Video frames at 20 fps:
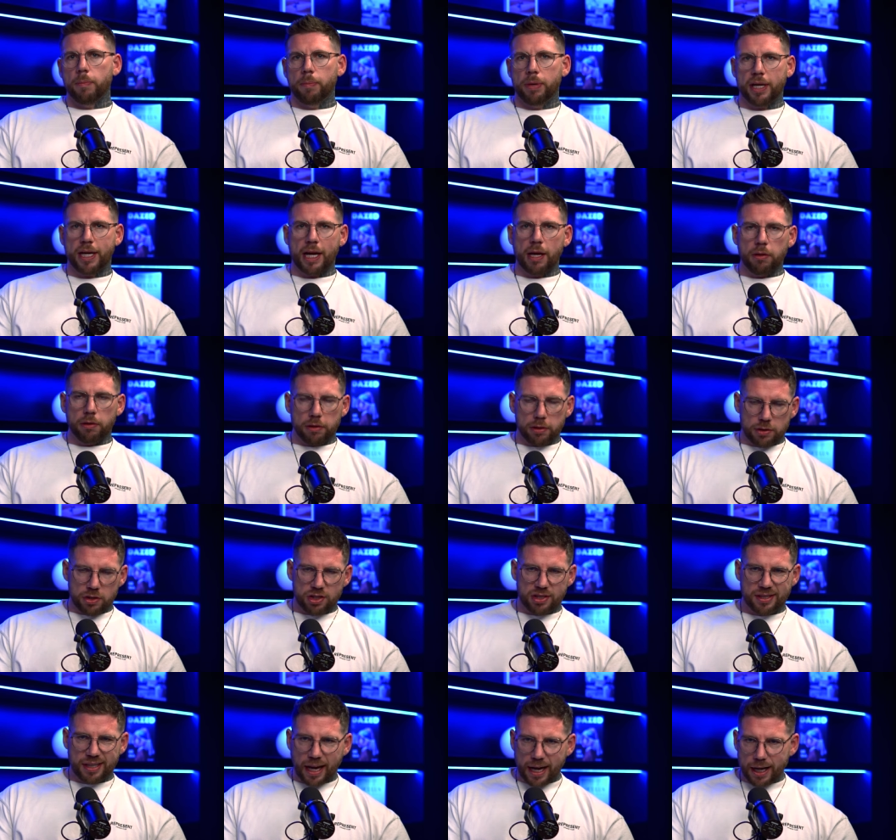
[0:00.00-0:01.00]
Pick out the
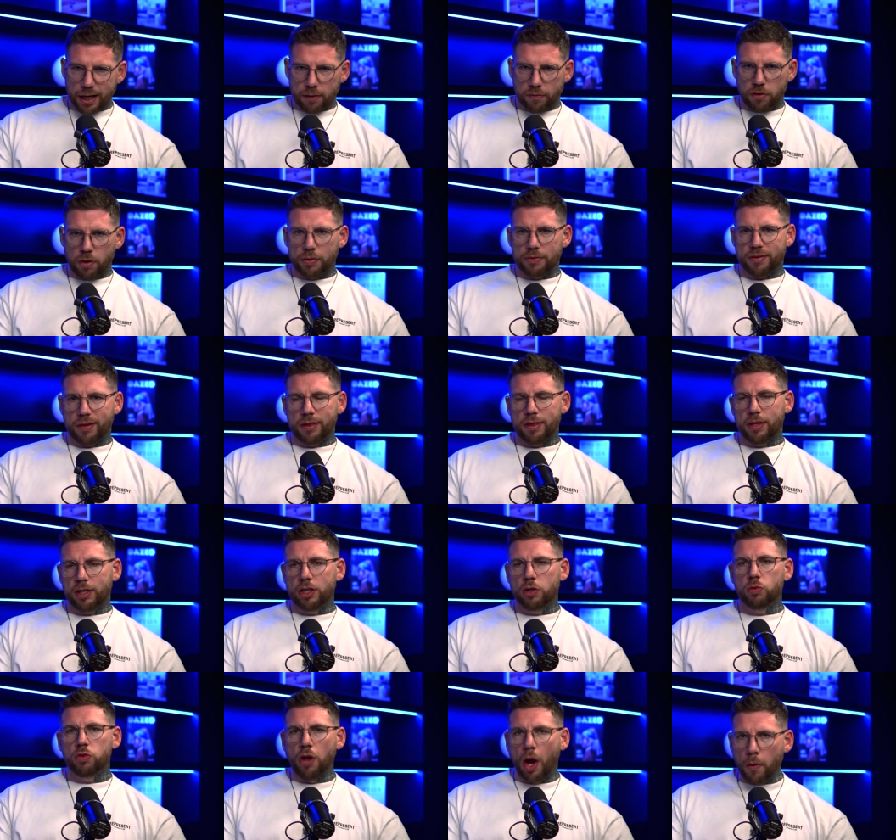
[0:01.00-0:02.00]
style of content that
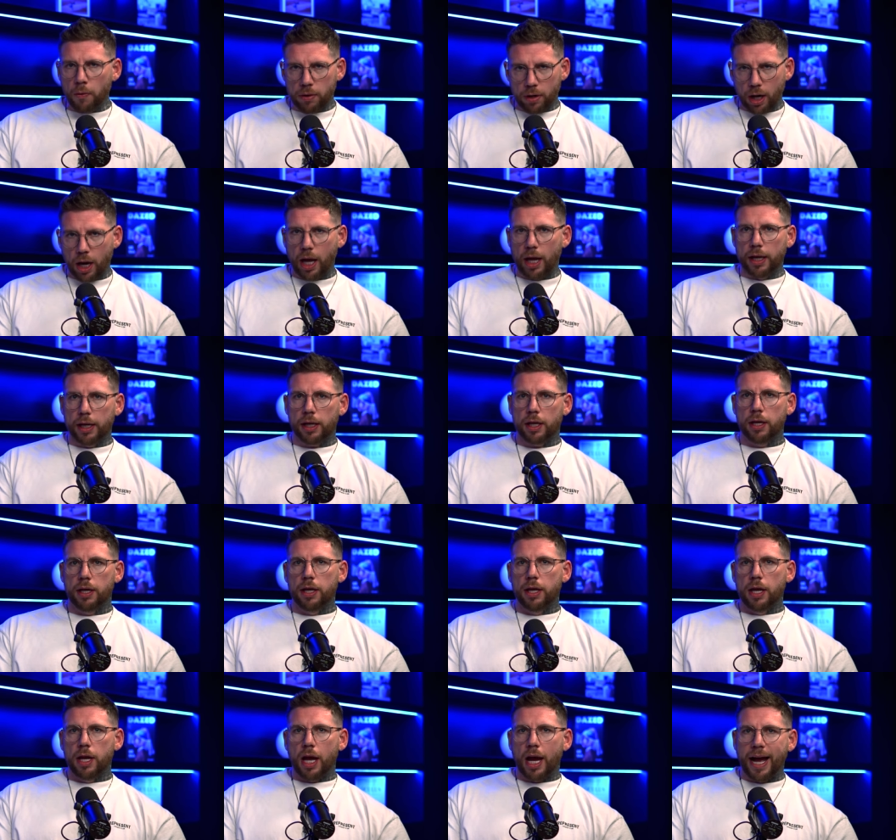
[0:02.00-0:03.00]
you don't like
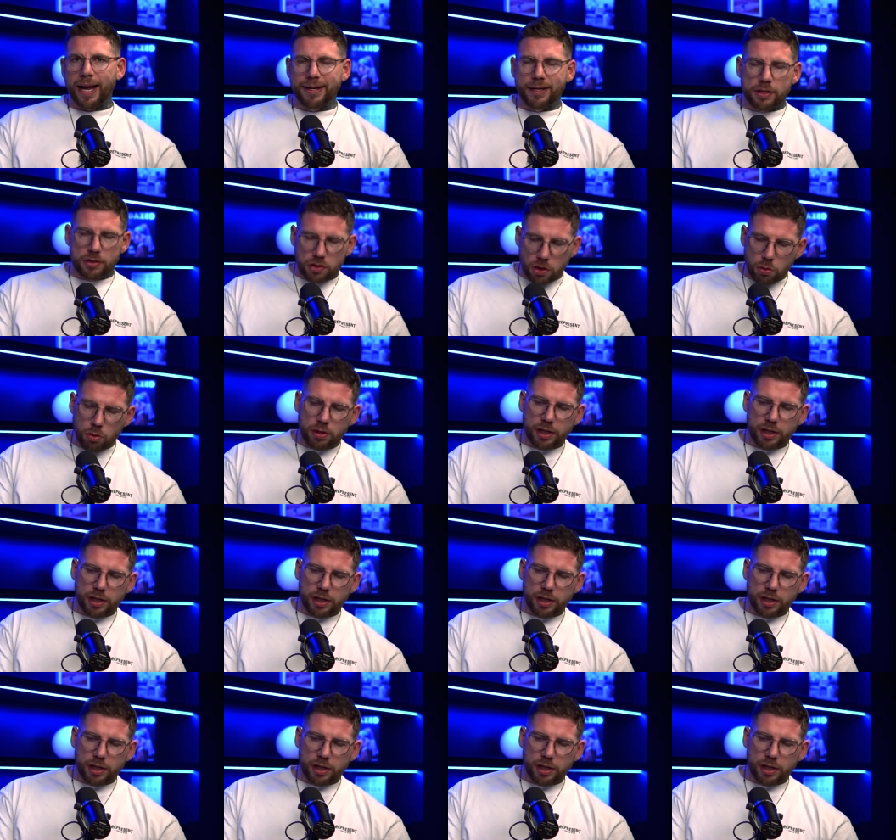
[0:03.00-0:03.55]
and do